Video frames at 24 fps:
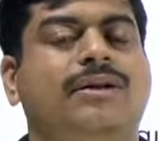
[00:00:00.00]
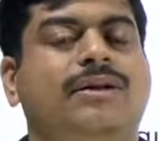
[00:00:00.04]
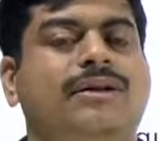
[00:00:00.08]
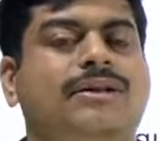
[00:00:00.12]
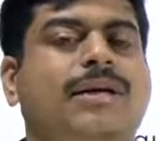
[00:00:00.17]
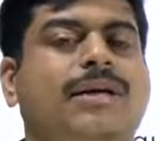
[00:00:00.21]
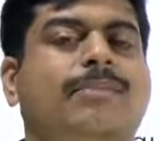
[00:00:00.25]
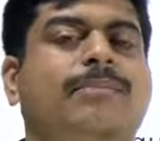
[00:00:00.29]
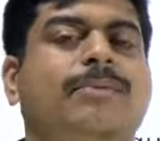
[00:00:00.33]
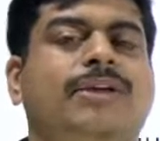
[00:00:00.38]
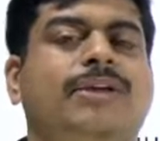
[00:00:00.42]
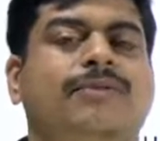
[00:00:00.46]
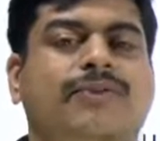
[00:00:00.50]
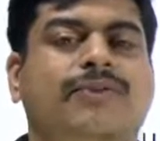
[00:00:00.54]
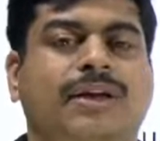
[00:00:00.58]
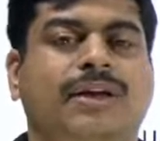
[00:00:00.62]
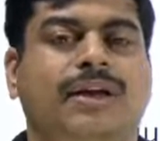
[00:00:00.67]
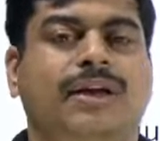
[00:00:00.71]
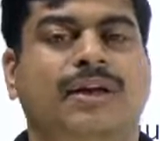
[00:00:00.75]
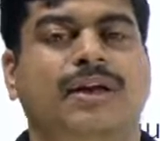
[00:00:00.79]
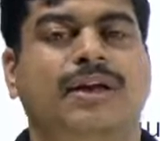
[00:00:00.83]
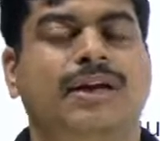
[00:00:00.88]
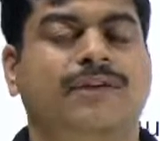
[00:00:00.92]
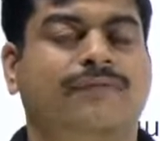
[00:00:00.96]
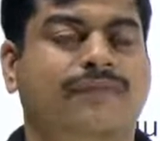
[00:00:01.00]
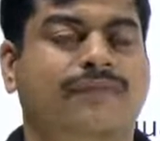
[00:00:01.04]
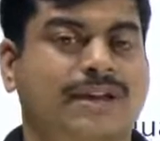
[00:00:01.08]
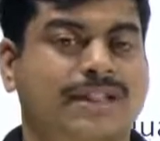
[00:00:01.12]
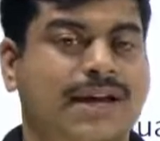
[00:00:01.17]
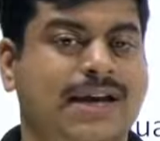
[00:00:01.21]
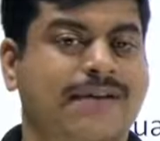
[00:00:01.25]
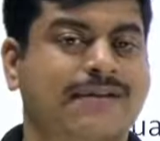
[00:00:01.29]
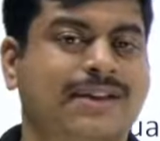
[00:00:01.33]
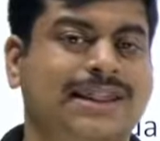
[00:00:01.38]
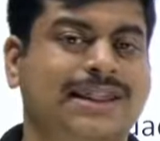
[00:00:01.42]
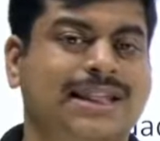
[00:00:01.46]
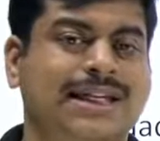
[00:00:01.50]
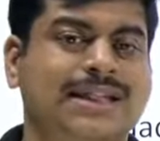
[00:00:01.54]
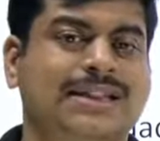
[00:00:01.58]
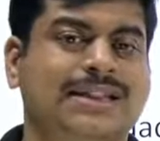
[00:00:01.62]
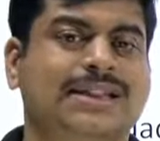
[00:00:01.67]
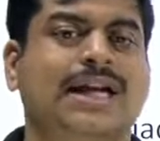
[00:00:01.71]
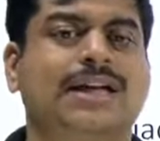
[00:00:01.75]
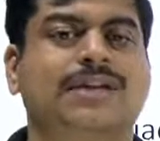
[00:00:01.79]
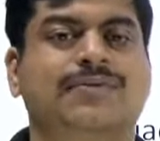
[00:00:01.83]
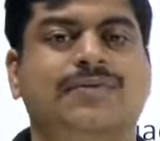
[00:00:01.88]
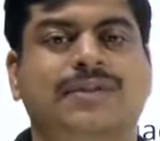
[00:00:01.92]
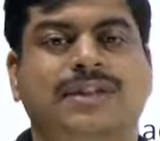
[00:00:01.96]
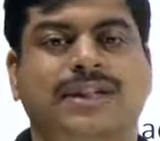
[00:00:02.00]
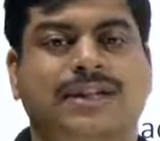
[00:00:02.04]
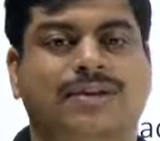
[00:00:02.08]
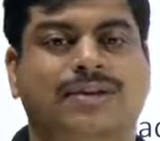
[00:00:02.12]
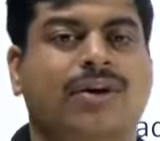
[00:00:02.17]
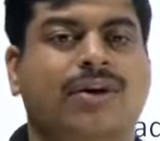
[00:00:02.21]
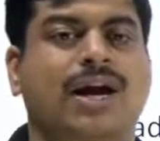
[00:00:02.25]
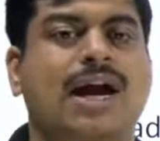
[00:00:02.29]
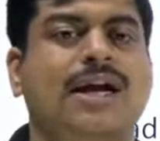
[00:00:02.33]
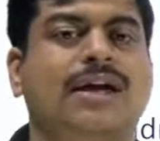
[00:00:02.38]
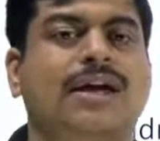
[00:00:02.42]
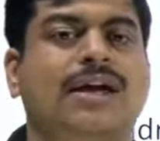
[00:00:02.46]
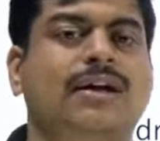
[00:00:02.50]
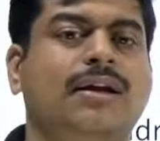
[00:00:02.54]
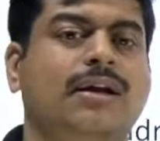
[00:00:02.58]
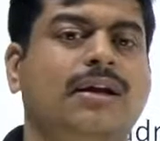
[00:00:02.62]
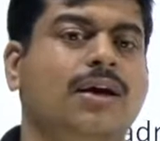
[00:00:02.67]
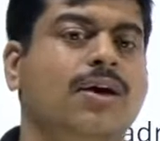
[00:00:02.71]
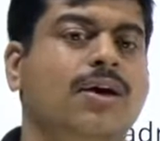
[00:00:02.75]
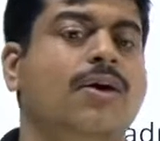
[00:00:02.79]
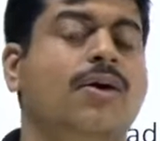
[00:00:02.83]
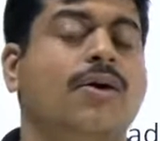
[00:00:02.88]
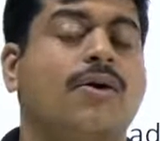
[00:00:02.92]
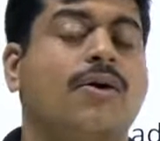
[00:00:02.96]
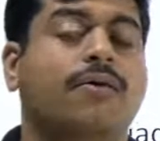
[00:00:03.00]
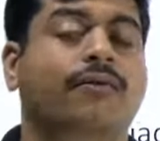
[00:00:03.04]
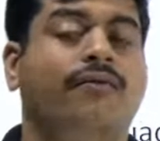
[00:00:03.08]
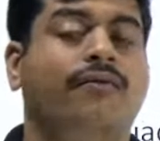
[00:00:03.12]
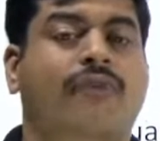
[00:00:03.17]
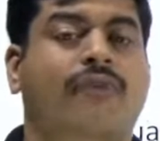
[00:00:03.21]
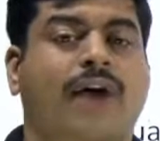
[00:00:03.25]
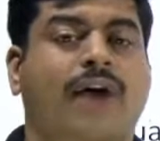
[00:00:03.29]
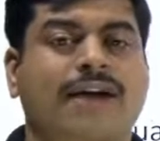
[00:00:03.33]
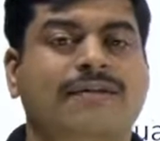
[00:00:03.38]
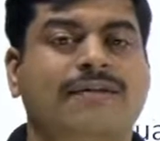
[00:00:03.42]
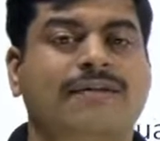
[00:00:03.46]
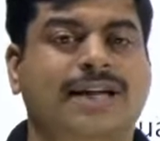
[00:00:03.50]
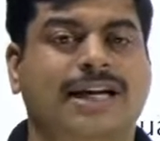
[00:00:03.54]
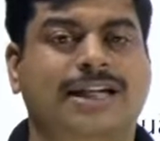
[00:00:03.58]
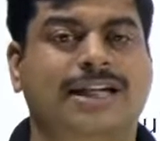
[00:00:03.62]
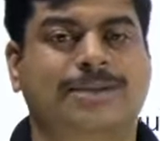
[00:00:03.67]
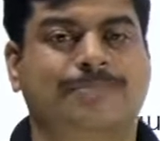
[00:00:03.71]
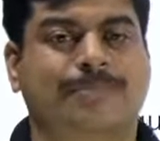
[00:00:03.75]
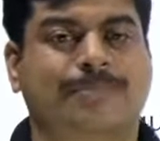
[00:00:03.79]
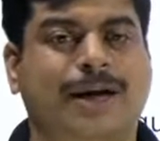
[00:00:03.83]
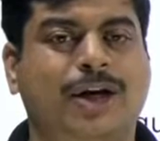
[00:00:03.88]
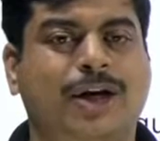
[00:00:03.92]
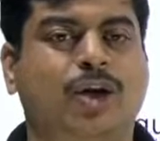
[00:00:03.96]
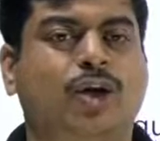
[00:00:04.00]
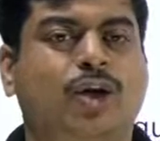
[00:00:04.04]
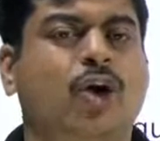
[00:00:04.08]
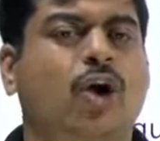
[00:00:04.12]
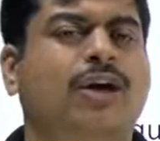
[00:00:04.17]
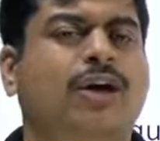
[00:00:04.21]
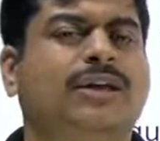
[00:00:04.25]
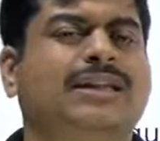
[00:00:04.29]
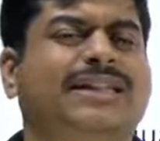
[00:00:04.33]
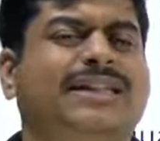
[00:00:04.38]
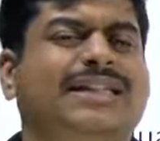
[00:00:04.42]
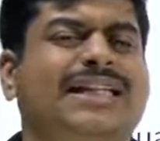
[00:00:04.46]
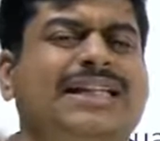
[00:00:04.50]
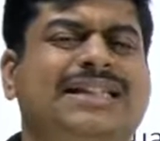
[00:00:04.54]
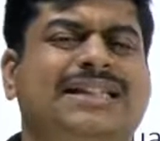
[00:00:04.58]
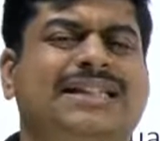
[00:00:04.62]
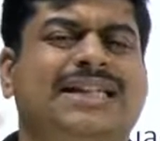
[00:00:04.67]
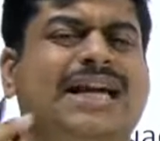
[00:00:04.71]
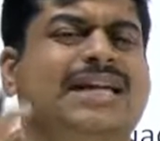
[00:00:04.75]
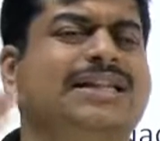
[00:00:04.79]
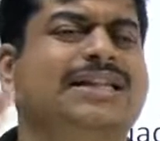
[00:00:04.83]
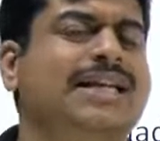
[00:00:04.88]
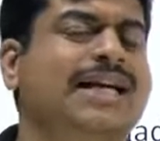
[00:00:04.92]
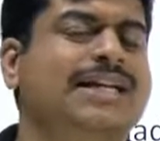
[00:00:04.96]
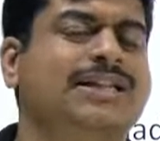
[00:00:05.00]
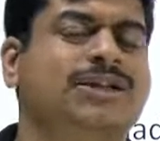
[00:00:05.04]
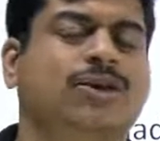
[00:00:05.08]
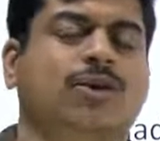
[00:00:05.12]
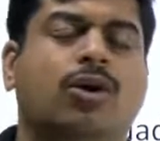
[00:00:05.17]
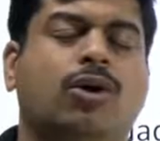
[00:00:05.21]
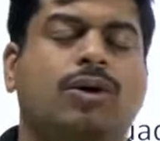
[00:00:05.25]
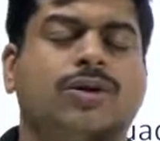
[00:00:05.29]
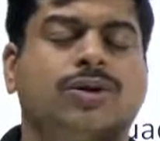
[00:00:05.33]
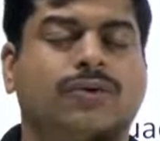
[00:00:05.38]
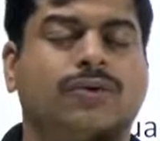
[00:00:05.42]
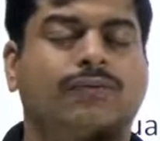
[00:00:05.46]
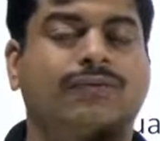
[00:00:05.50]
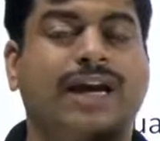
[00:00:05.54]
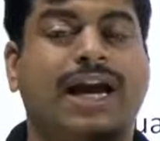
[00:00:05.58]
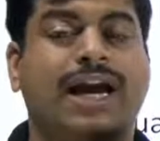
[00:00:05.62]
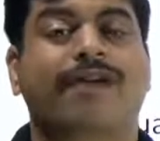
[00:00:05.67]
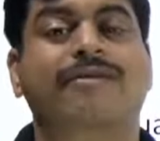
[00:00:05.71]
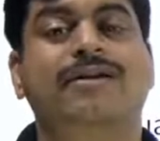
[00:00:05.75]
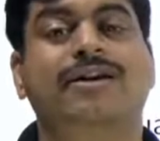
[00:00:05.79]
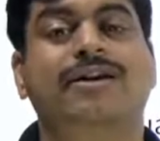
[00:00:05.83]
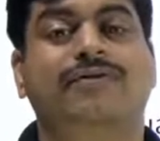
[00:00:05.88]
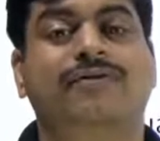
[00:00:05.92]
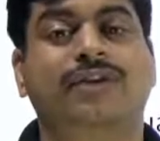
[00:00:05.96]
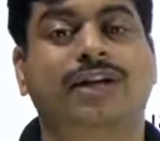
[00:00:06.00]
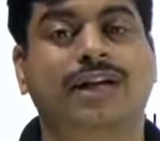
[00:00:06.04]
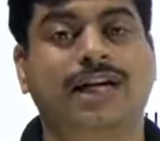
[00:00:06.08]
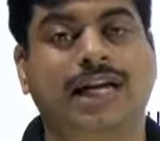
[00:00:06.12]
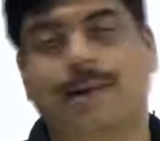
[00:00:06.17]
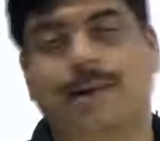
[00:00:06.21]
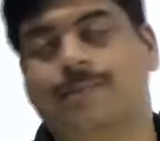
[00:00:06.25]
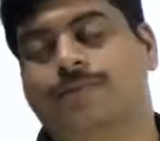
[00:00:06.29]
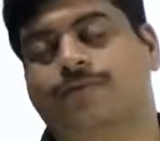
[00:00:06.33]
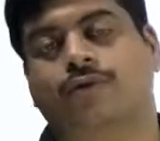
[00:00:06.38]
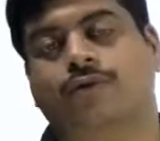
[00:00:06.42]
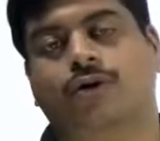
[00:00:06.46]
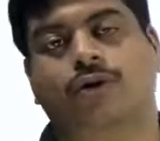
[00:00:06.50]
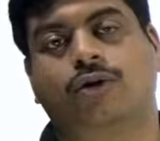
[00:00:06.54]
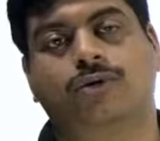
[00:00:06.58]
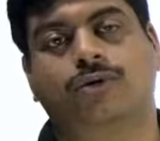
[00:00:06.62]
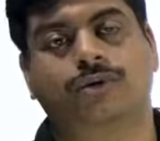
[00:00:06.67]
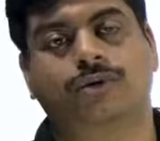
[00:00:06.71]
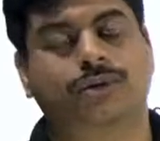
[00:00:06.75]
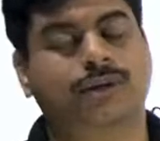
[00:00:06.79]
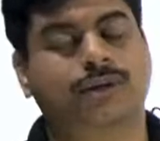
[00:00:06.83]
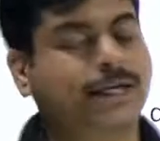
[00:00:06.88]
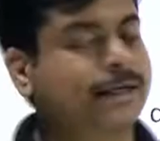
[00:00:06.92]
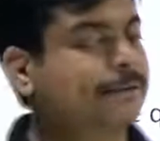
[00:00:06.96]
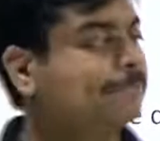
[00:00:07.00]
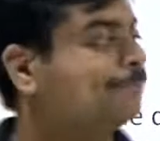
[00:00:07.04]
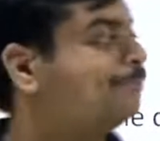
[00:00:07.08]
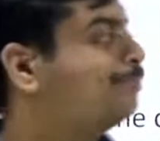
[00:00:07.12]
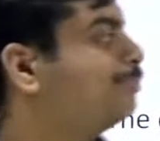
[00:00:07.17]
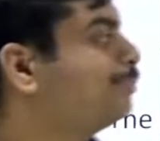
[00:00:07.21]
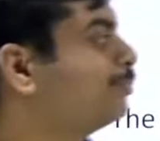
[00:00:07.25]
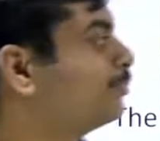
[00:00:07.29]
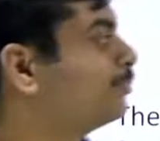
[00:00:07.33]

some other figure. If it is having three sides, we say triangle. 5 sides, pentagon, 6 sides, hexagon. So we have different names for all those. Okay.